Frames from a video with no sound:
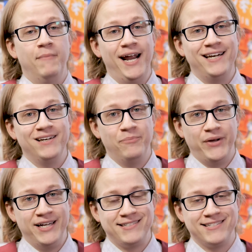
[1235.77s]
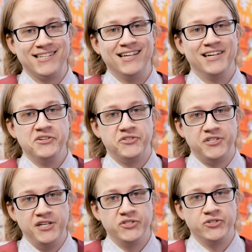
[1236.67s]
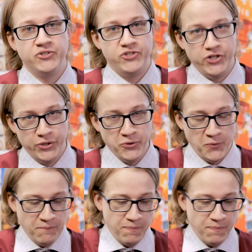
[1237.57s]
Made in Abyss, Season 2.